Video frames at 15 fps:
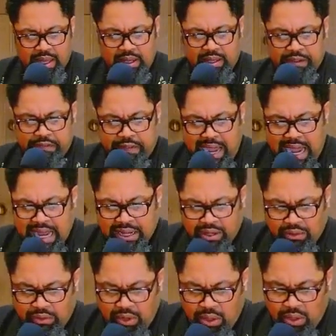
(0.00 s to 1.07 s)
defined the
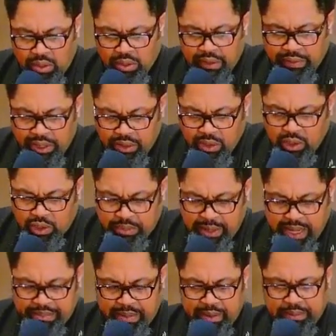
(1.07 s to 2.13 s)
role of the newspaper,